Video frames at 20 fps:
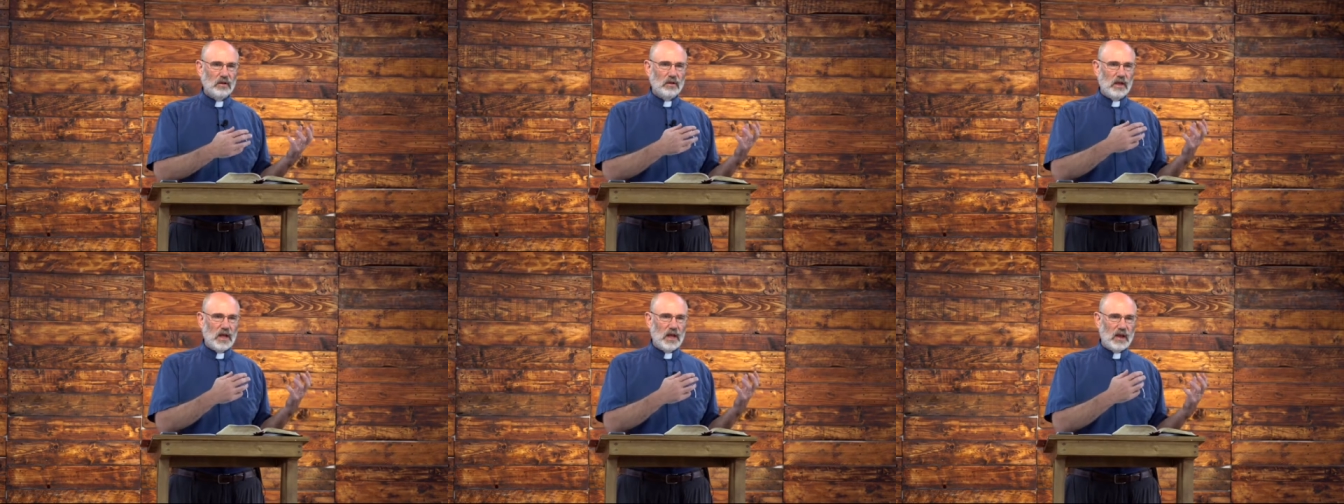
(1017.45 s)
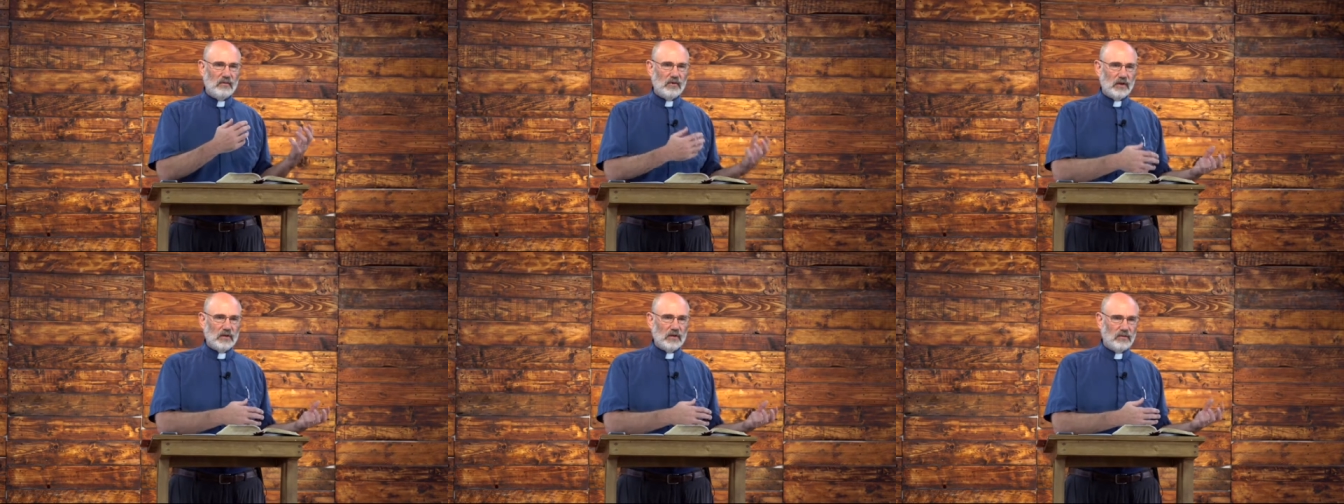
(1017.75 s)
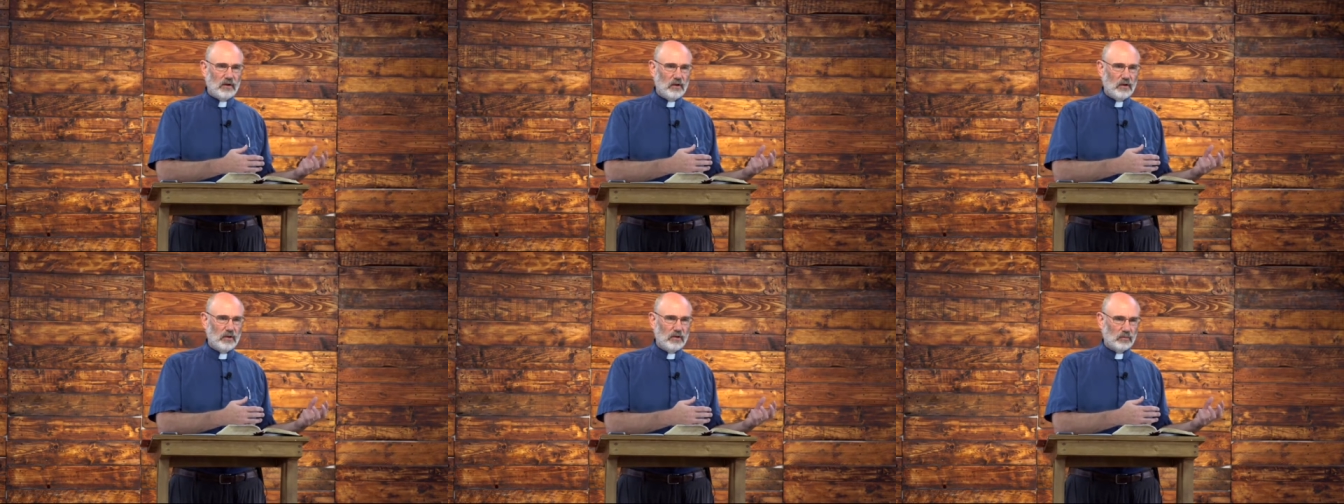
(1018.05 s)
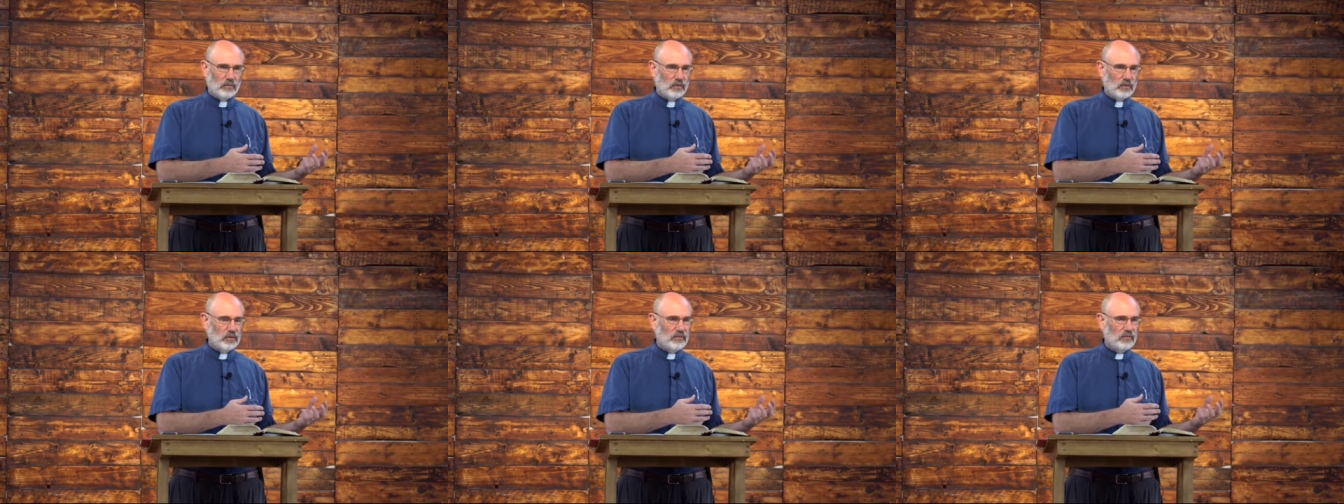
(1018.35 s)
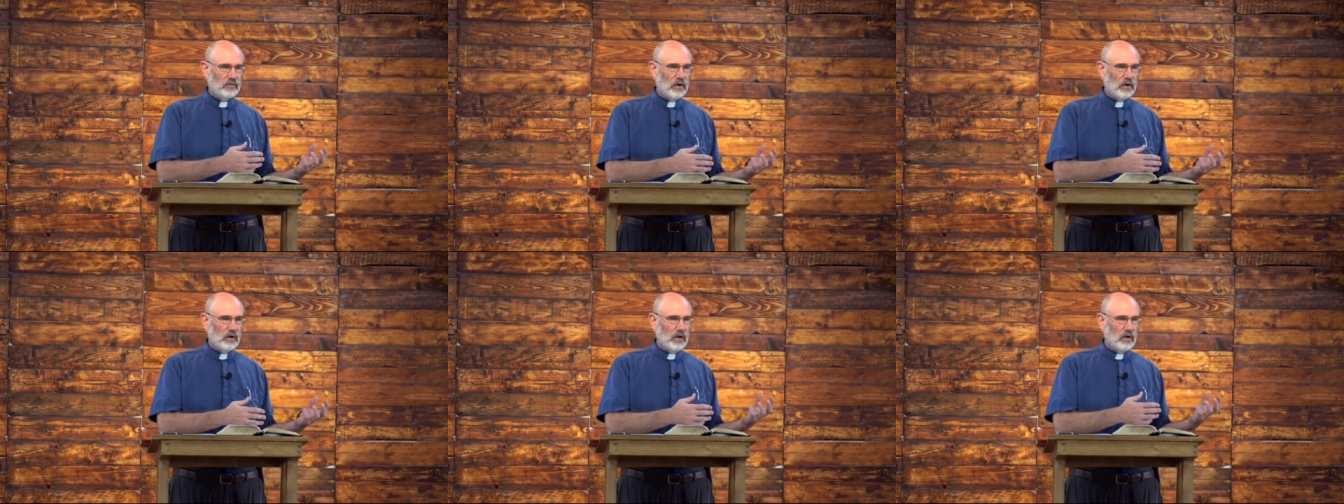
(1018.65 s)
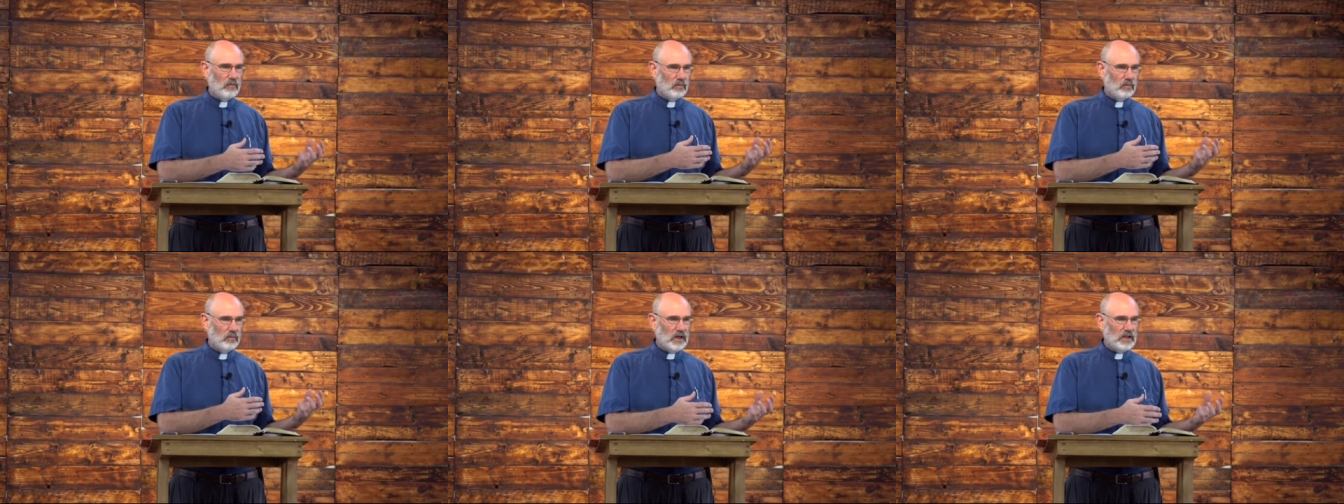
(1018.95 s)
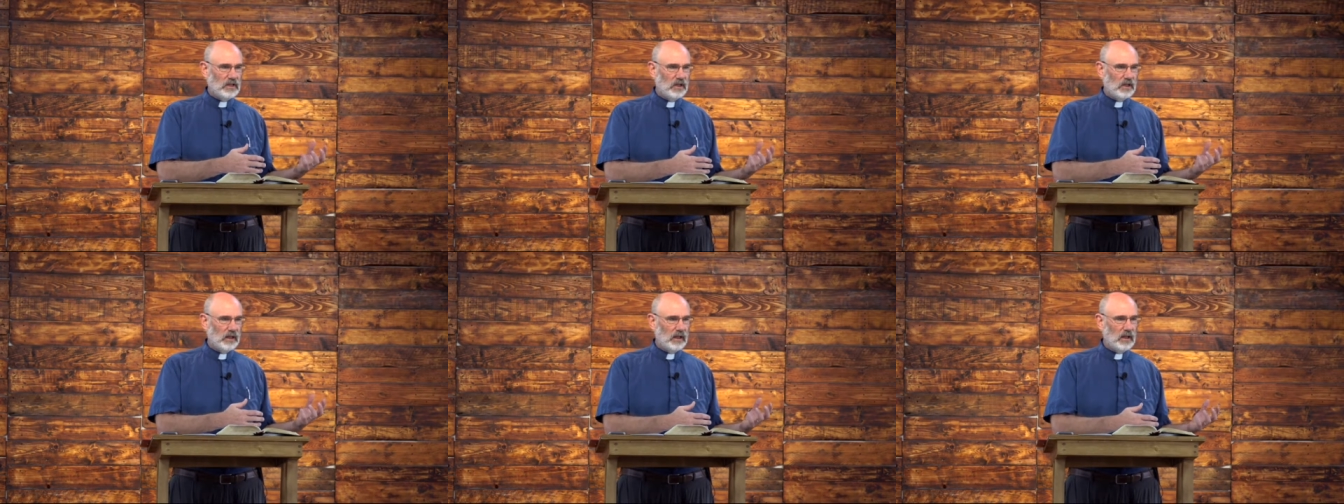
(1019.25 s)
having to follow the rules very
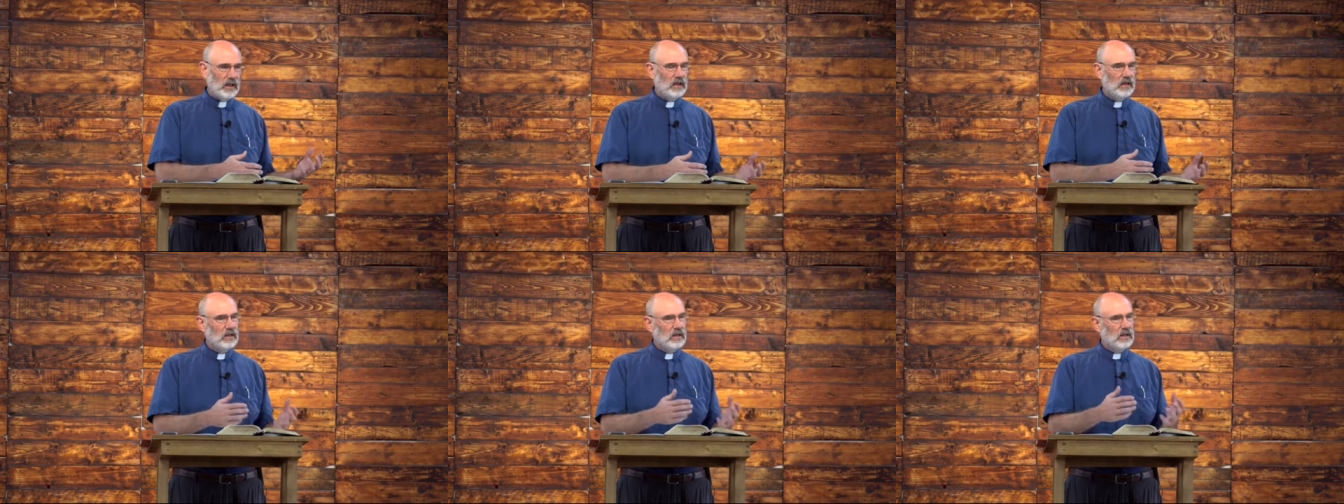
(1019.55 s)
rigidly,